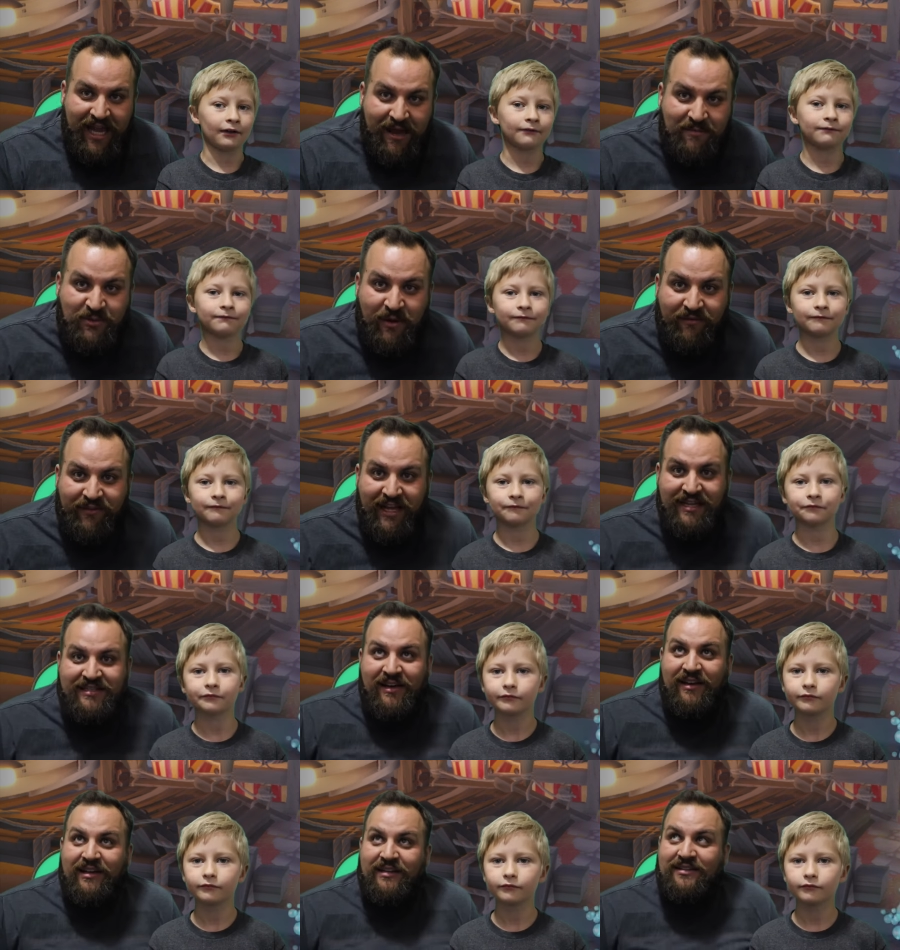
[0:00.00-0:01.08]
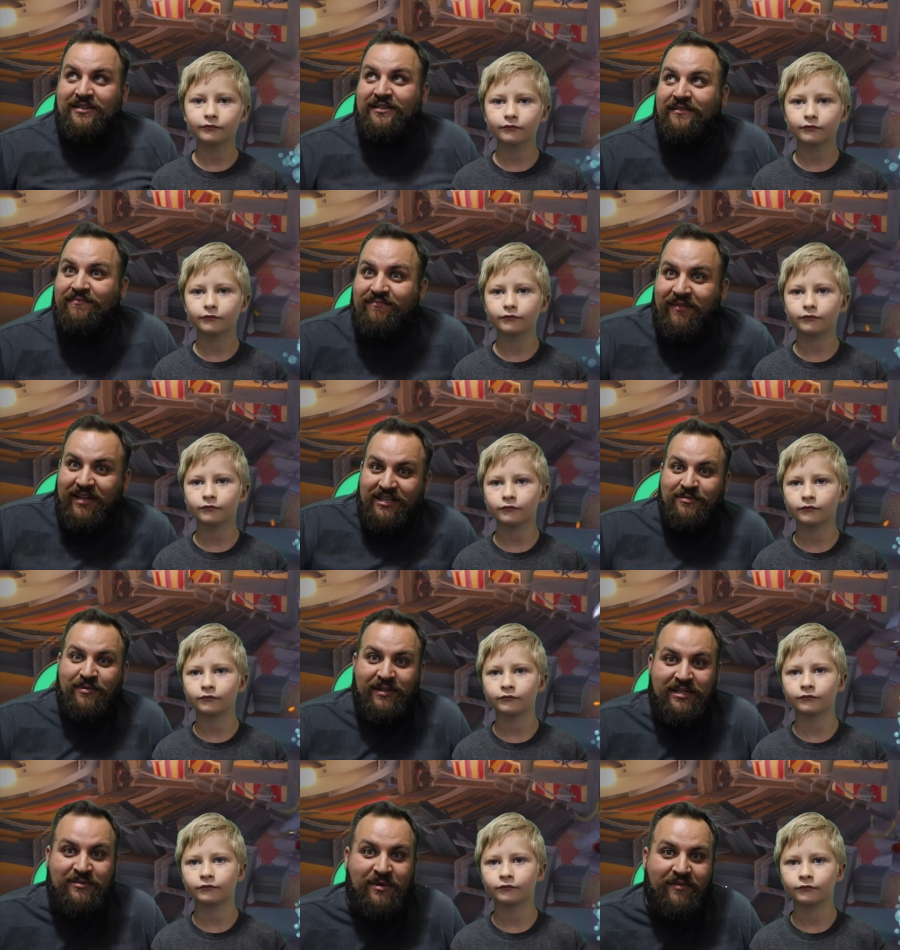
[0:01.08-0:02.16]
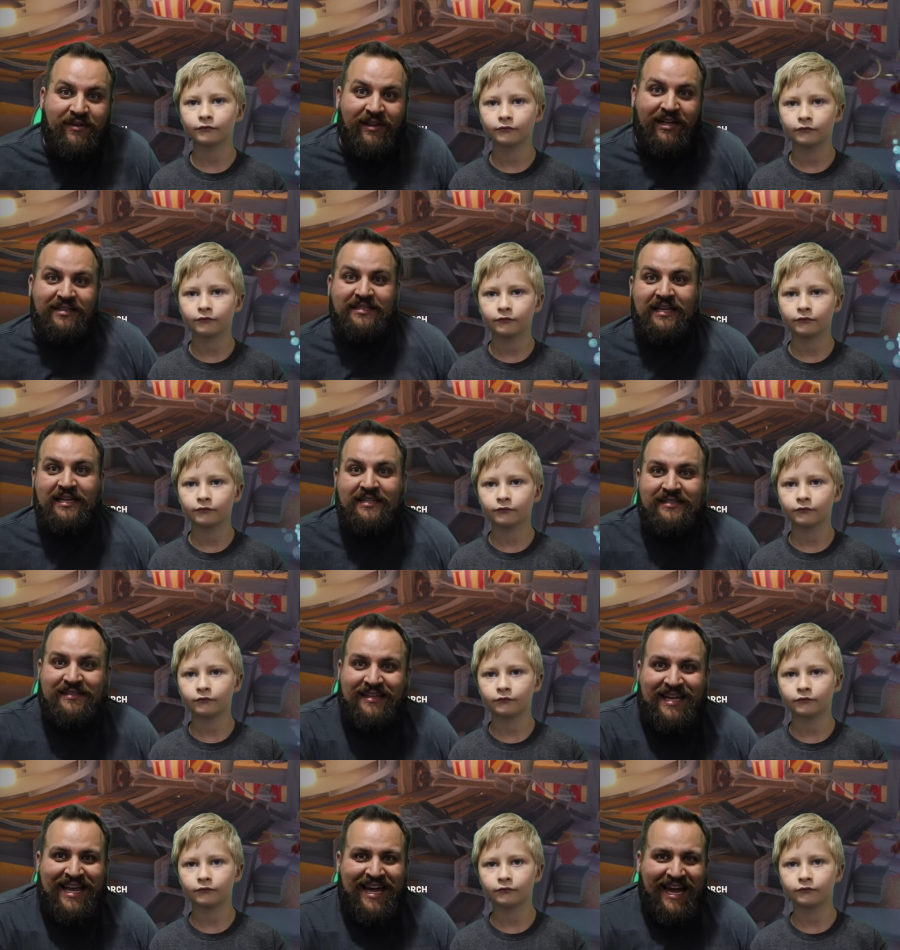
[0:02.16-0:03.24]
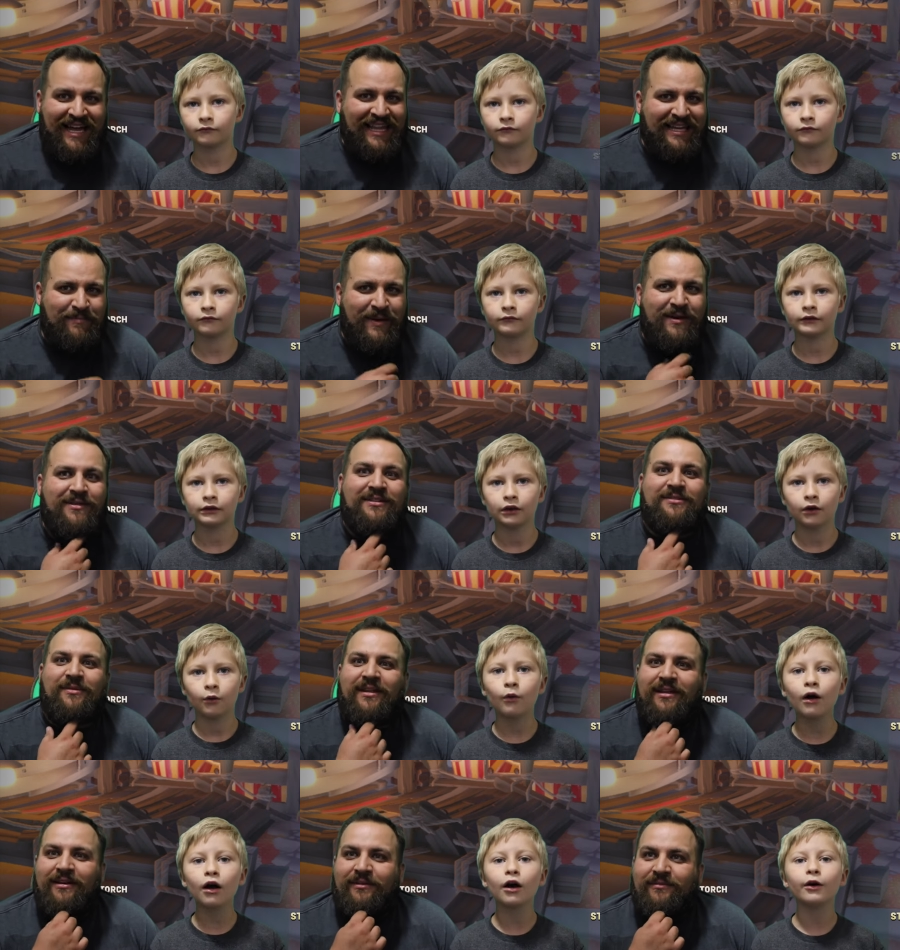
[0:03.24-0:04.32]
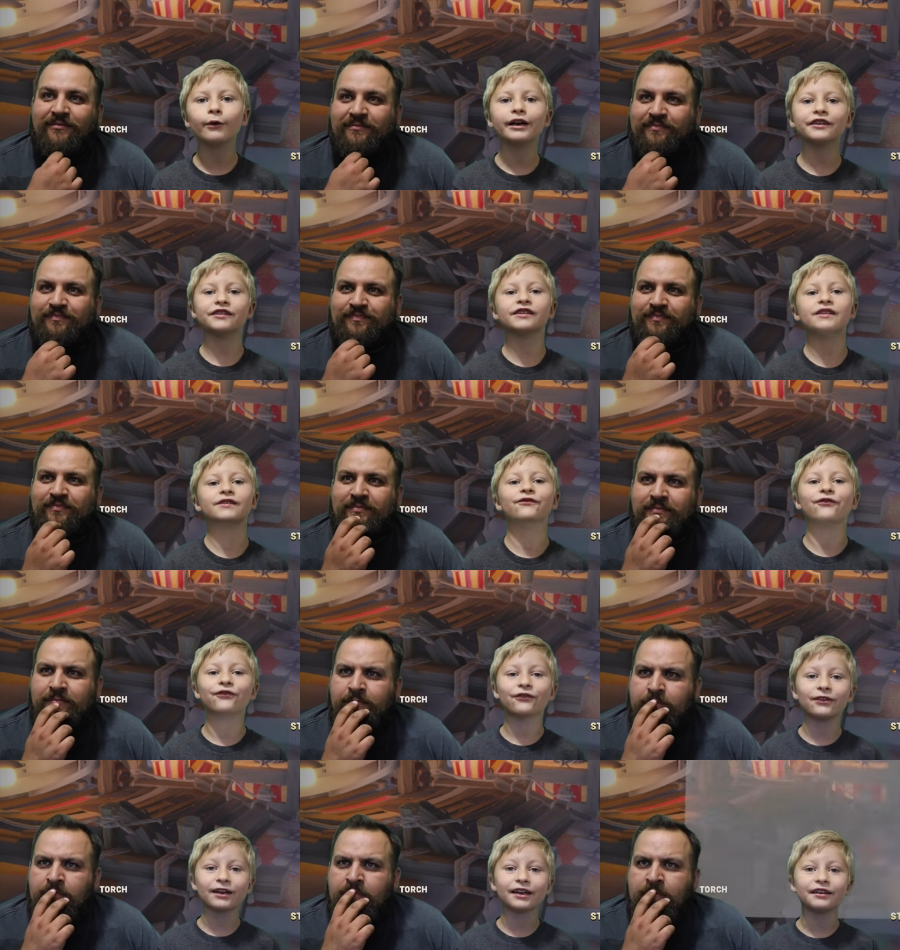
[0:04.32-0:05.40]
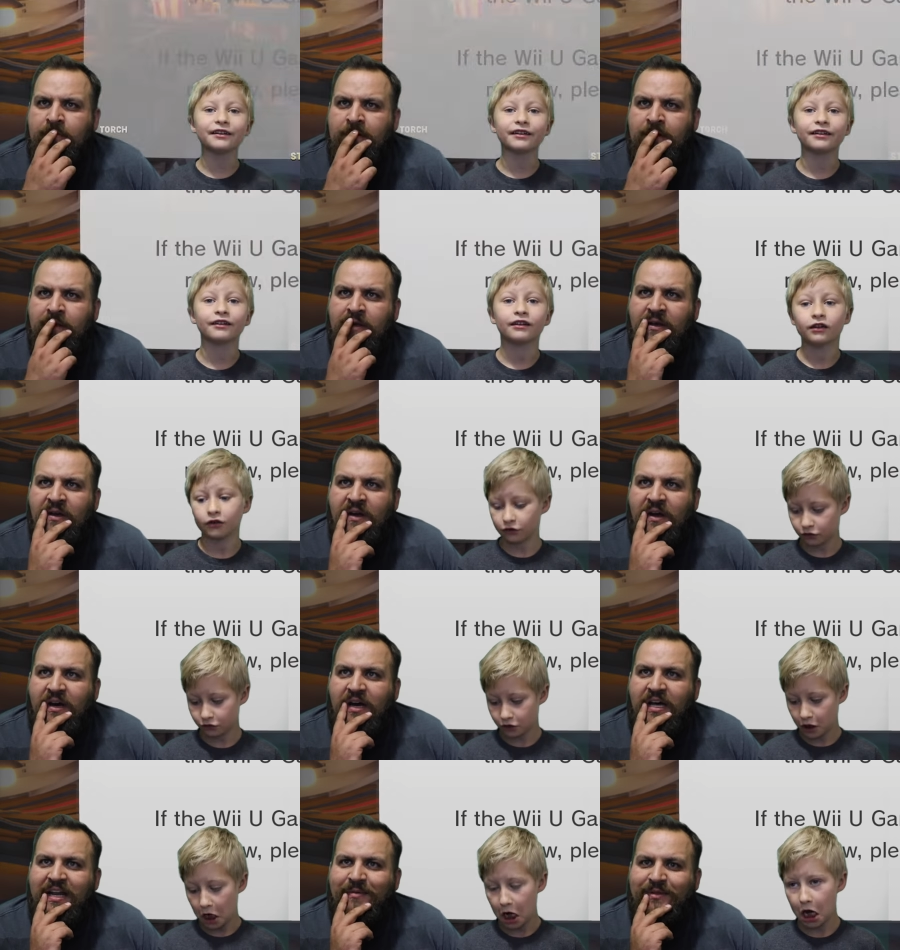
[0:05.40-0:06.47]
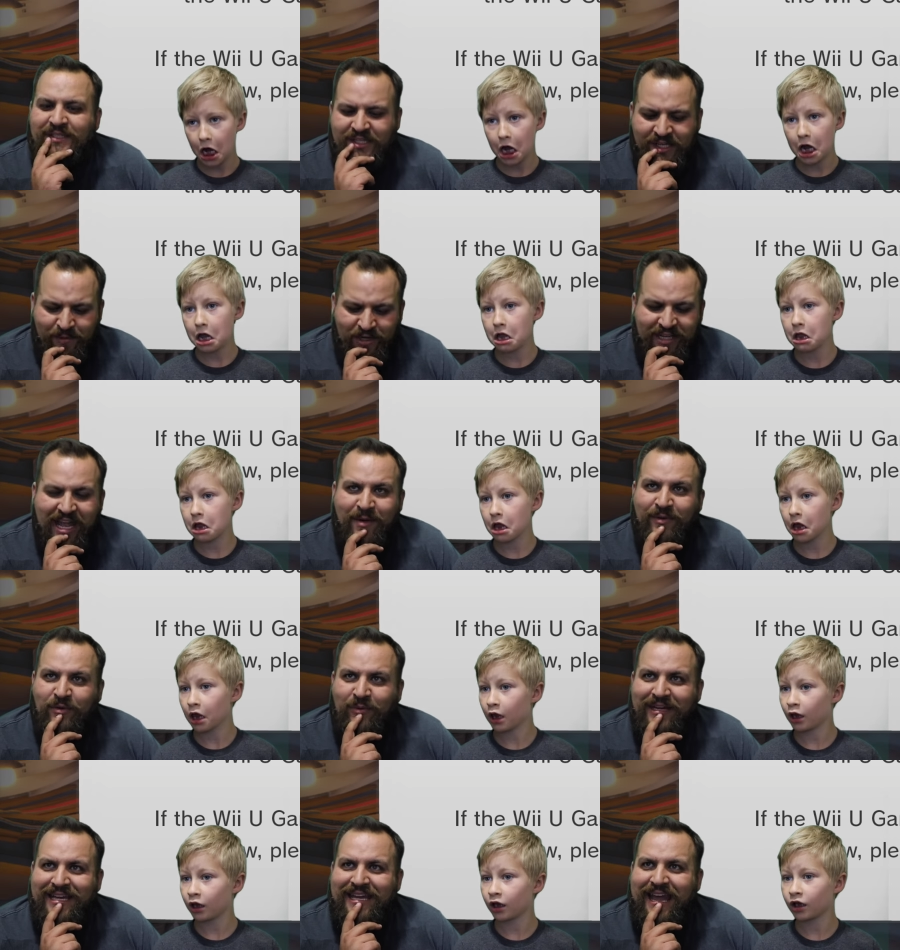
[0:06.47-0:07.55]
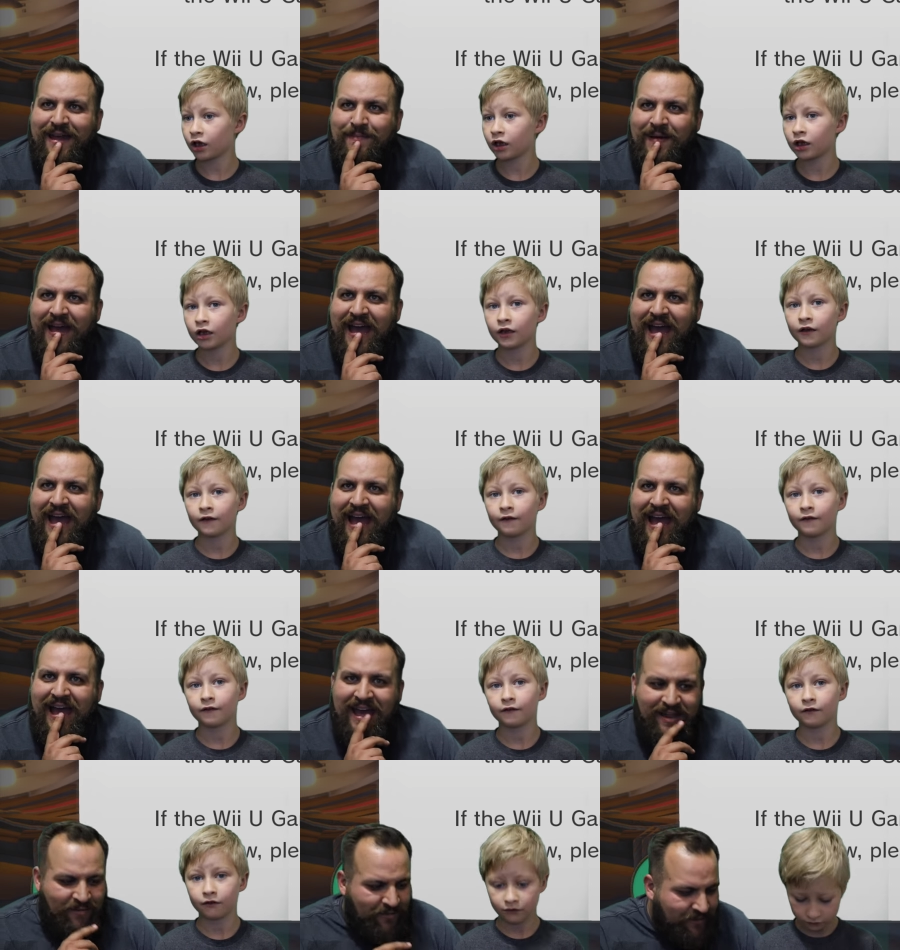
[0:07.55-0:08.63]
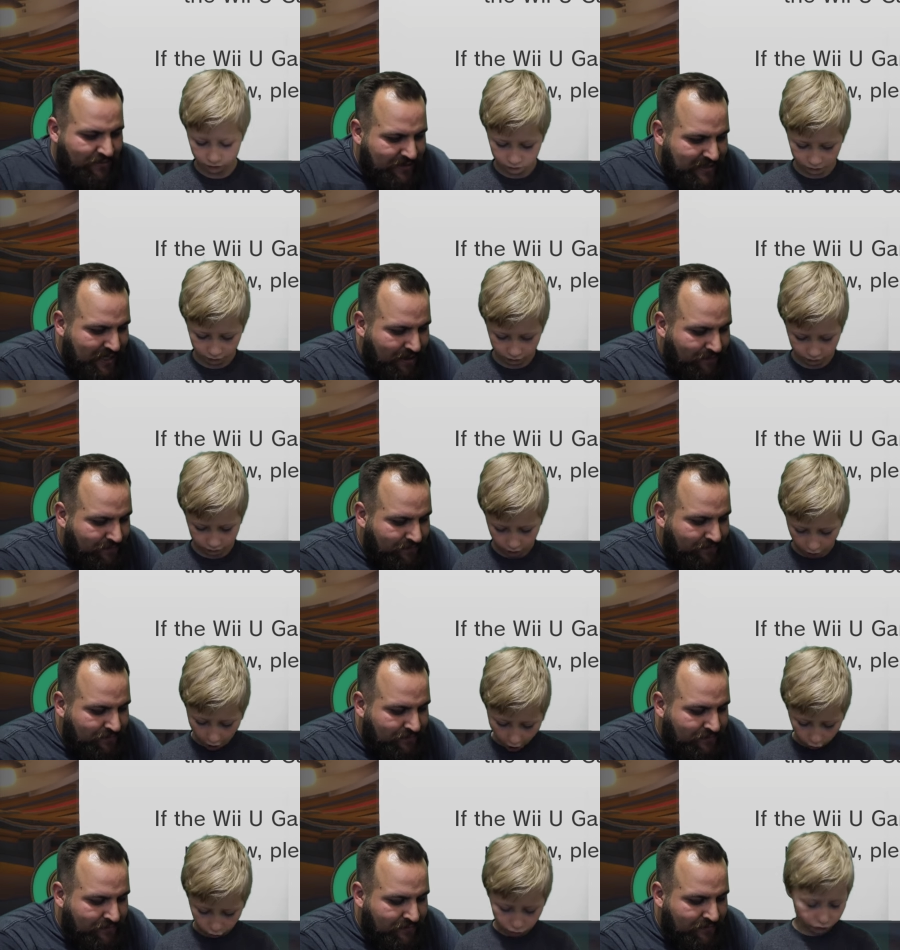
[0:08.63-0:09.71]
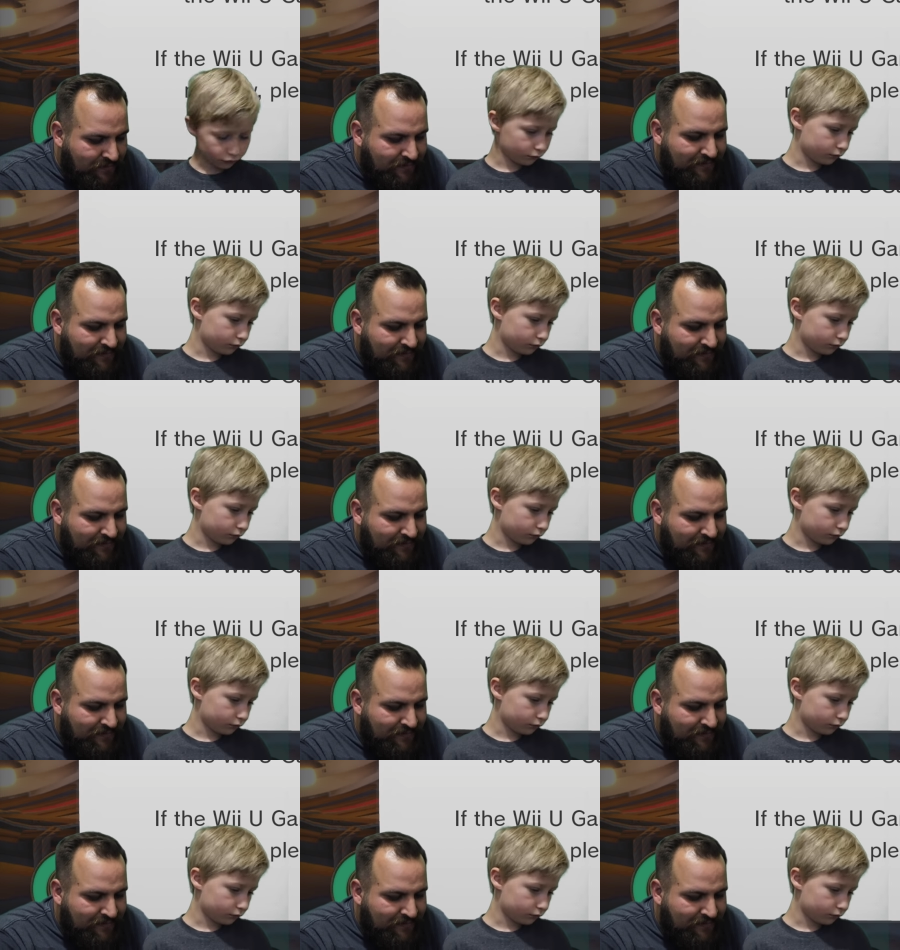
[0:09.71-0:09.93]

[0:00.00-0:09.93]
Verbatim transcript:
Speaker 1: games, we have lights on us. I just realized we don't have any lights on us. I like it better this
Speaker 2: way. Whoa, I just went.
Speaker 1: Unable to communicate with the Wii gamepad! What's up?
Speaker 2: Oh.